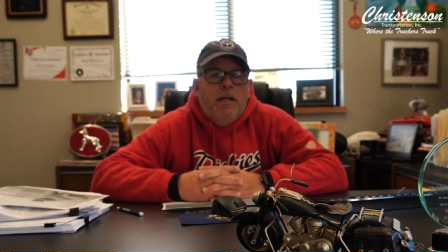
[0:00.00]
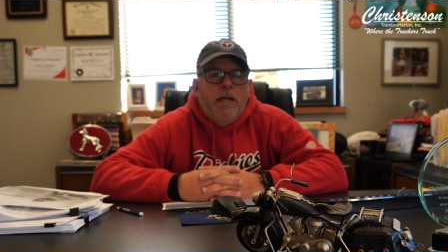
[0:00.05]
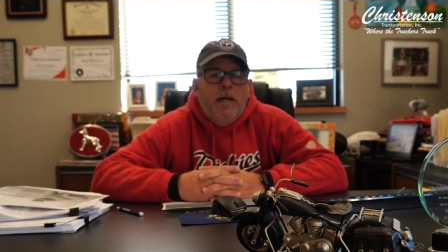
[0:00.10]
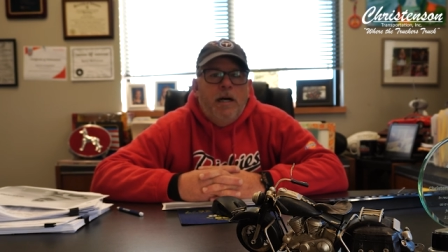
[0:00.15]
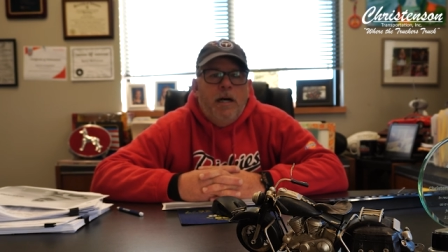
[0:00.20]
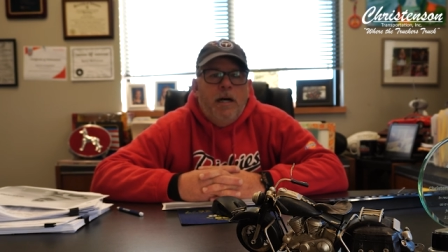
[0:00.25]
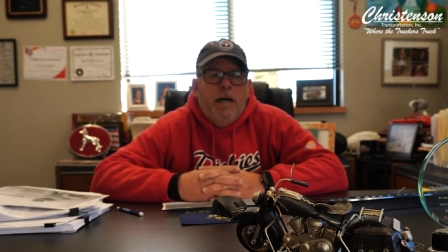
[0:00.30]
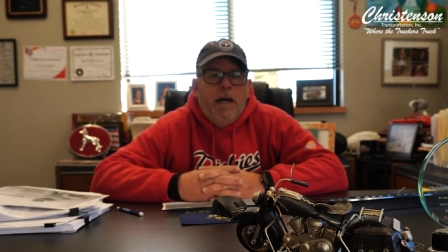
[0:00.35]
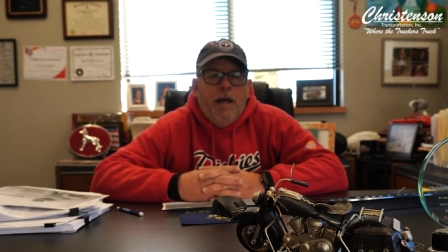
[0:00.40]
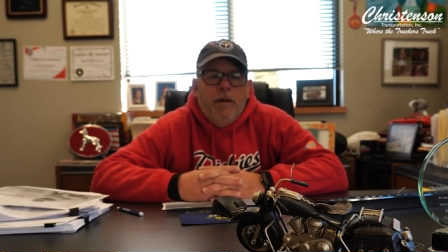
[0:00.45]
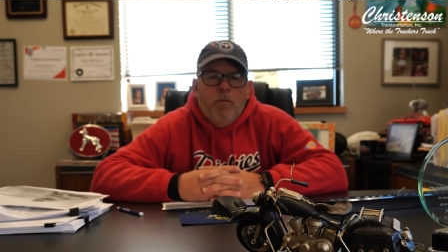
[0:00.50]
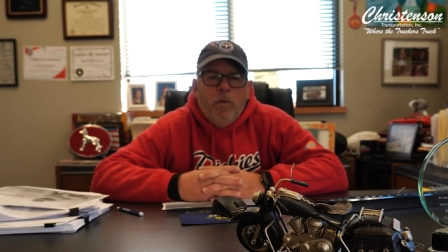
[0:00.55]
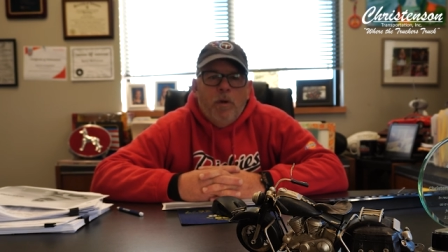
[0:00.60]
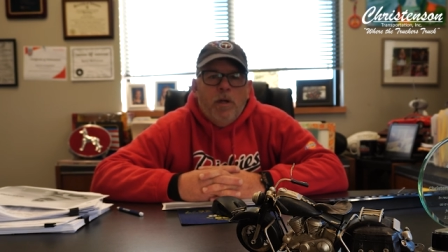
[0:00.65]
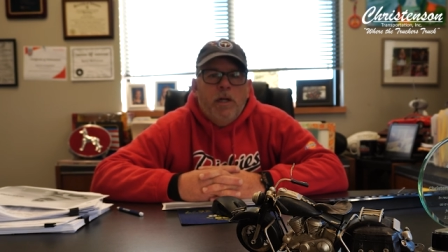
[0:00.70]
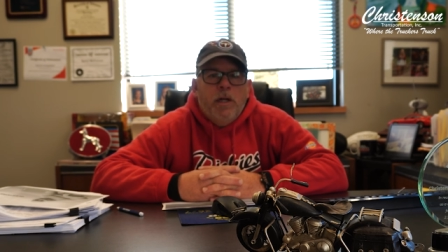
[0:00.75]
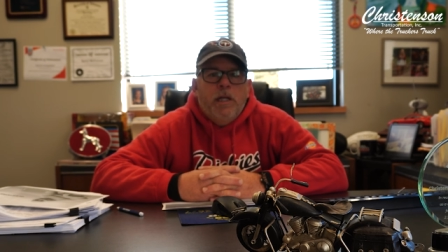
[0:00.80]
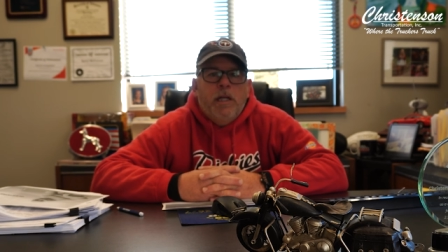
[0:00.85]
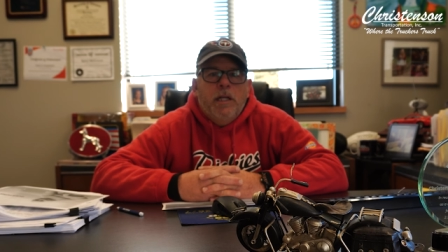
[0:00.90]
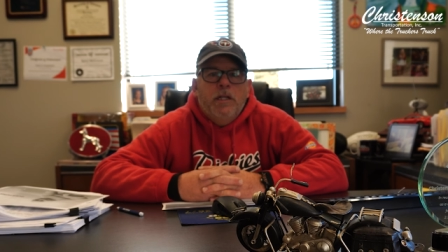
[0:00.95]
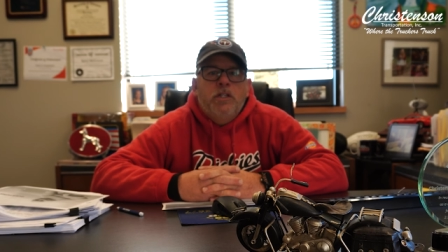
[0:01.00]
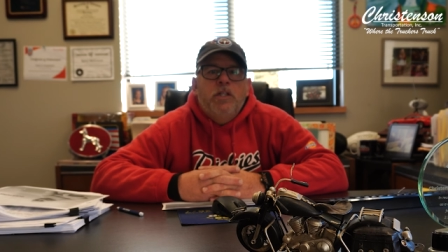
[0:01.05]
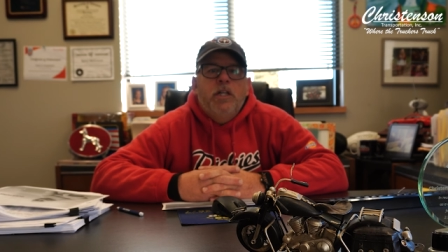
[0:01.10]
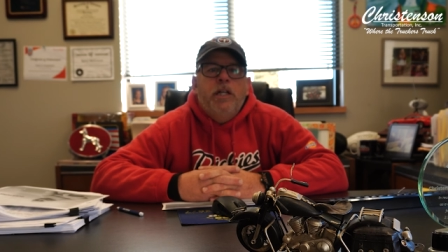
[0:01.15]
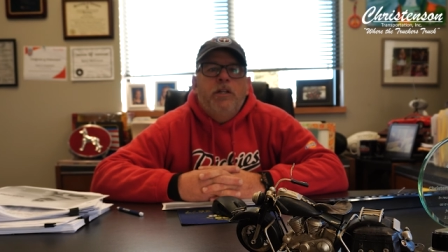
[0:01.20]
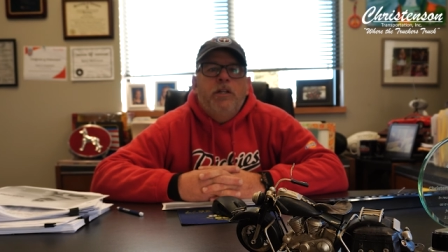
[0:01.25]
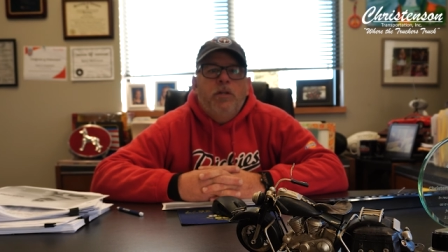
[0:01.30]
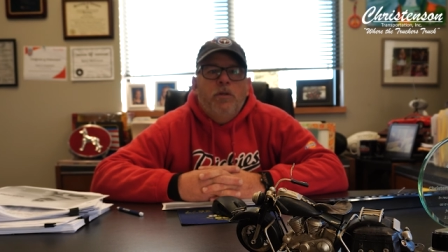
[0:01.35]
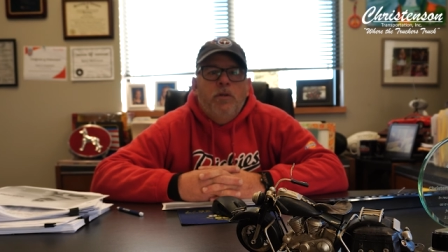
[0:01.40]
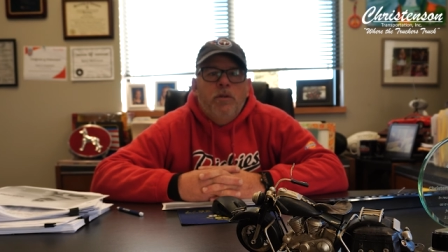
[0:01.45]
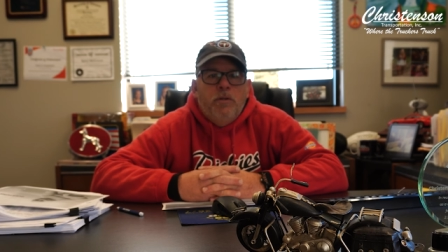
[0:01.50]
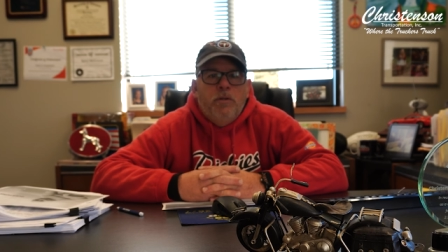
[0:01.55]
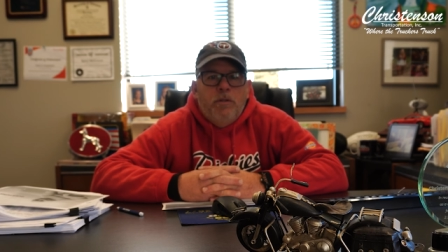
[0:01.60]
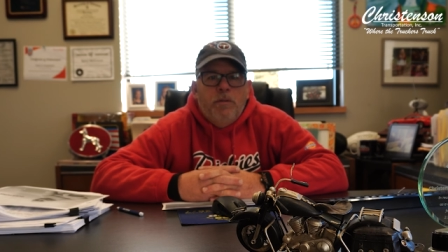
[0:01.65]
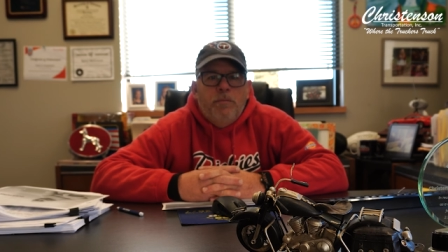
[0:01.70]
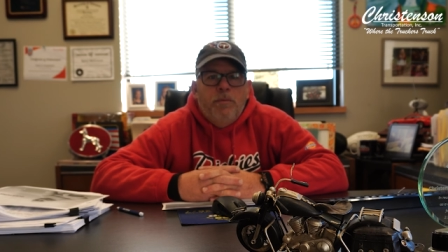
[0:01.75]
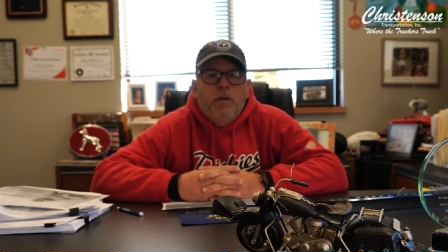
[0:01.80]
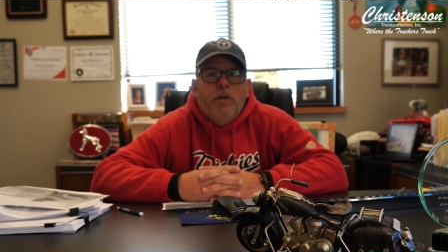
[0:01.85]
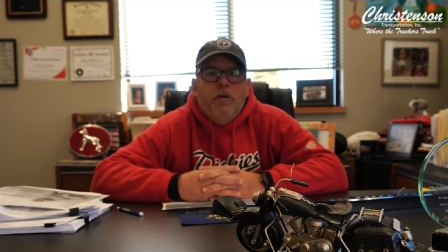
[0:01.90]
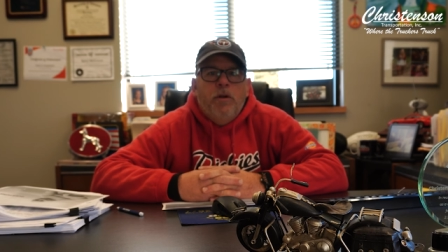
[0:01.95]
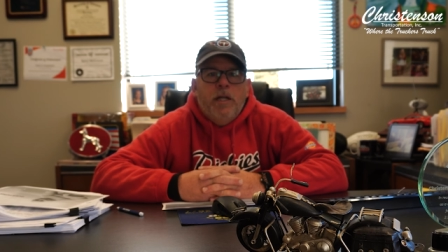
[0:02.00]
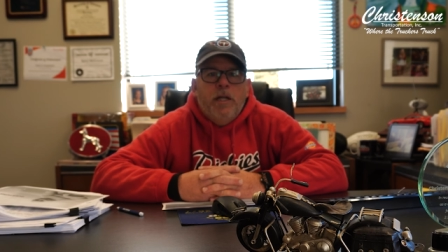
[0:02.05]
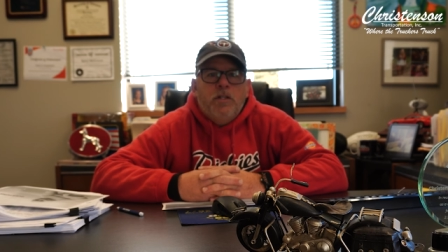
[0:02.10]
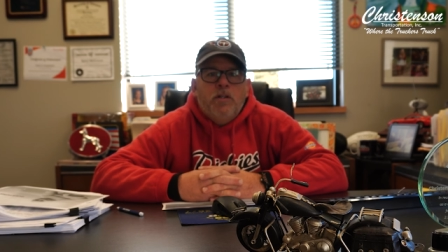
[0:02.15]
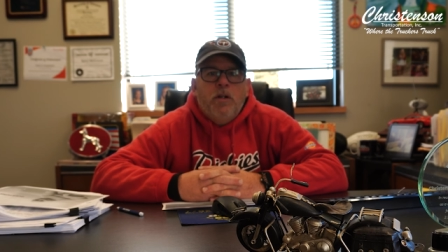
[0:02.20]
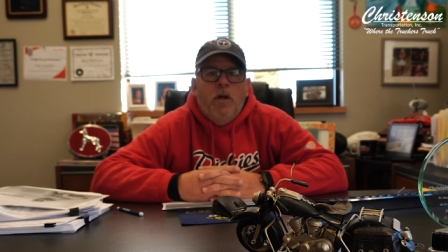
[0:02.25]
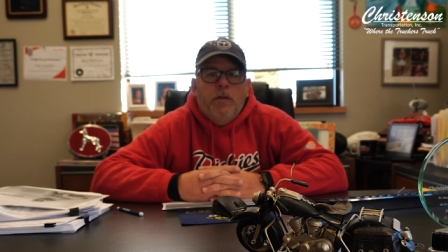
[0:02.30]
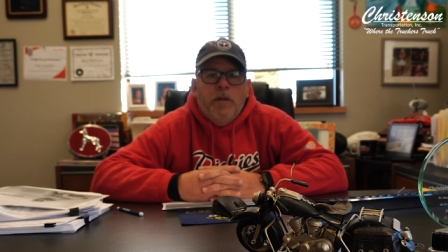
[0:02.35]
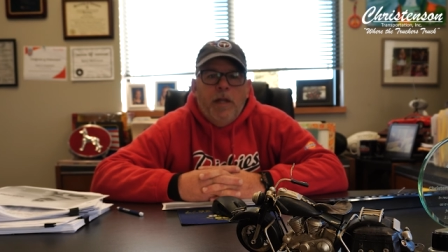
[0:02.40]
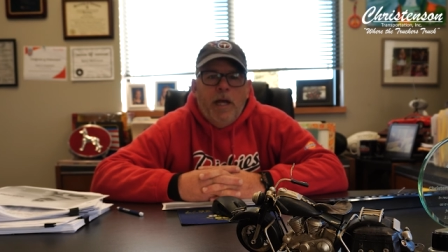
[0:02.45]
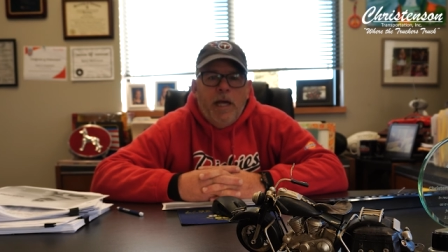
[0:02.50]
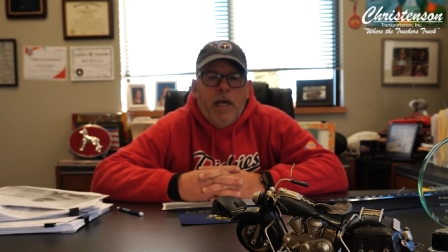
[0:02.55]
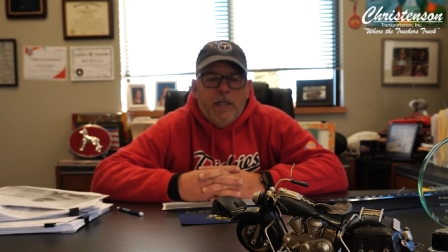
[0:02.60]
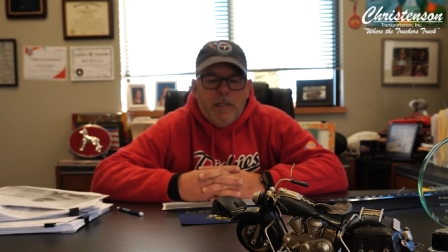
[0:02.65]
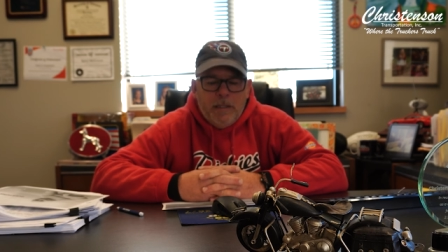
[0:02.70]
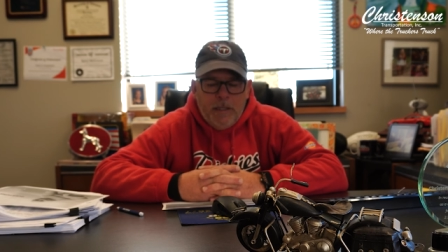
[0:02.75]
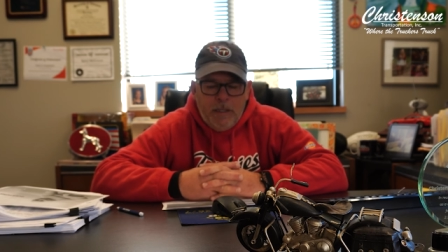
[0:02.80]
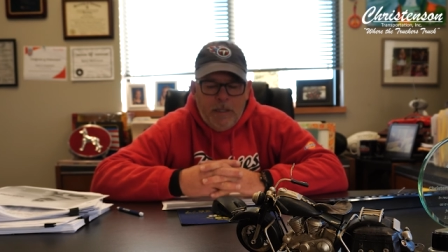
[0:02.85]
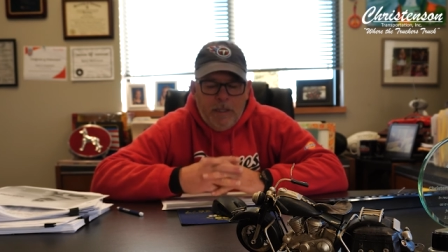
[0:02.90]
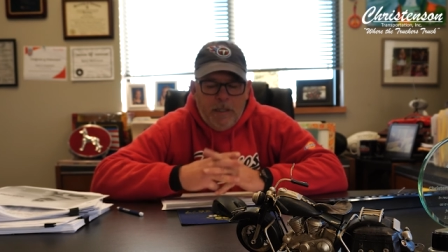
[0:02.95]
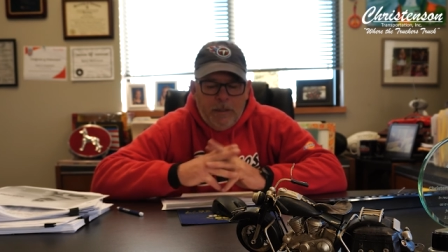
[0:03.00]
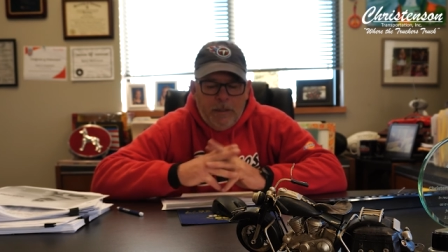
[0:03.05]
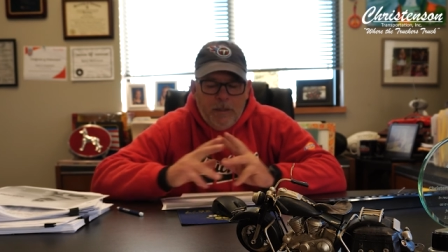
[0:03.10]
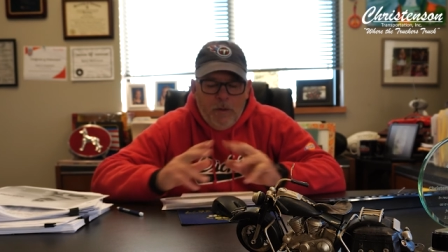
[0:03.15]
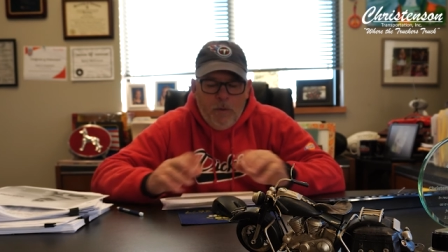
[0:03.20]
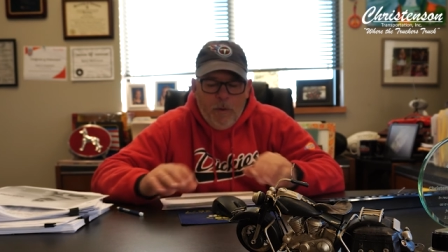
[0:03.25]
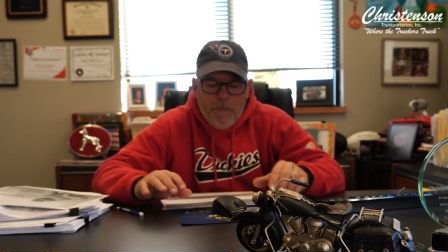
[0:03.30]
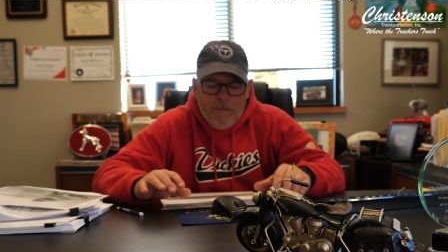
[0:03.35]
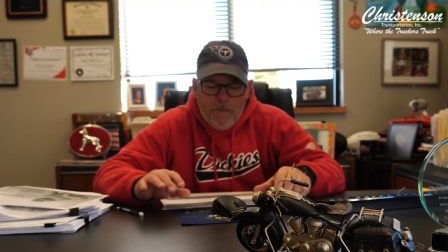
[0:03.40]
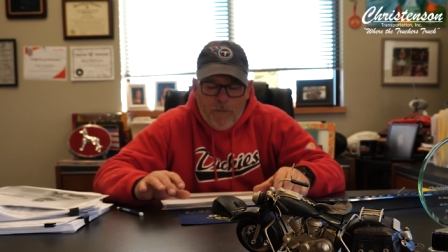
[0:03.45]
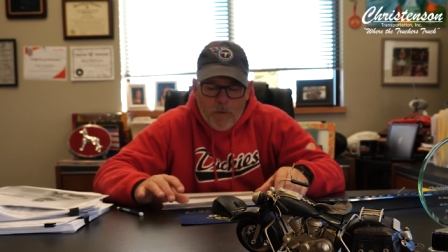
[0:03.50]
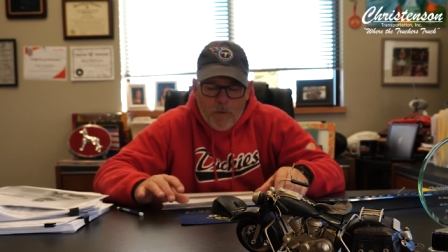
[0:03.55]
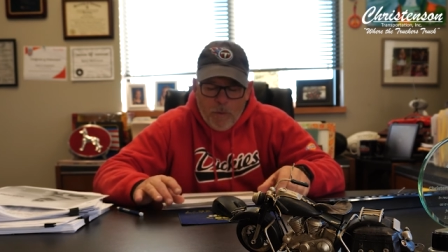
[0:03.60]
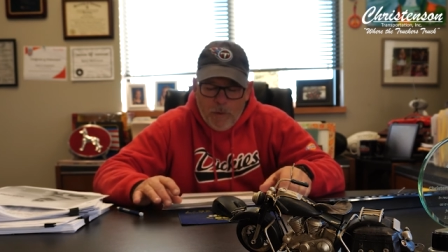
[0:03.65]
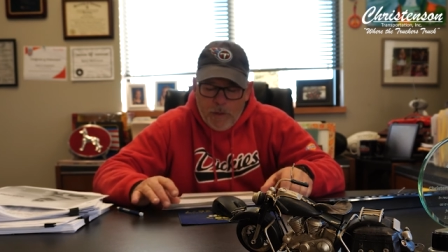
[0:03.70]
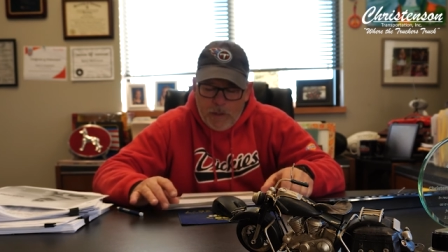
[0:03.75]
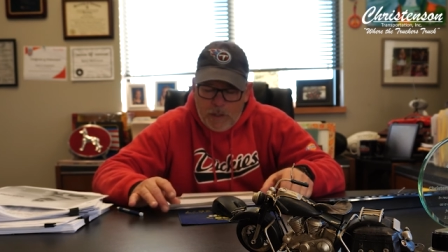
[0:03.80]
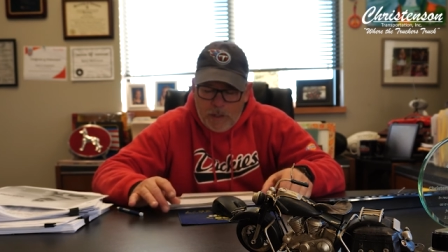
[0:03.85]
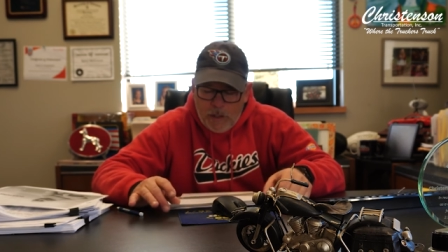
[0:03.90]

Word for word: uh, and we're going to continue to progress on that uh, going forward.